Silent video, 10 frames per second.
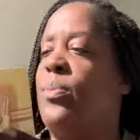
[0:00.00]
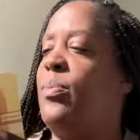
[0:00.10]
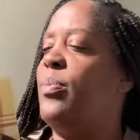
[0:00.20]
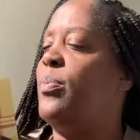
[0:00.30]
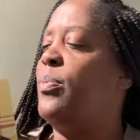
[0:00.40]

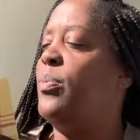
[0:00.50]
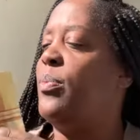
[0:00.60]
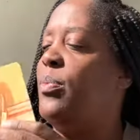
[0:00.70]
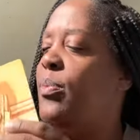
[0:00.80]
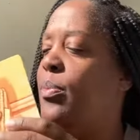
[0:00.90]

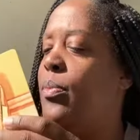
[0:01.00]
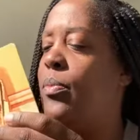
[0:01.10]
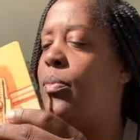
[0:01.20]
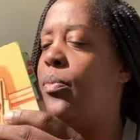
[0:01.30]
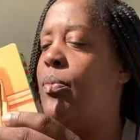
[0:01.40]

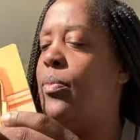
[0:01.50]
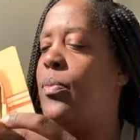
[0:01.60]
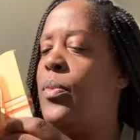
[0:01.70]
Nothing is said.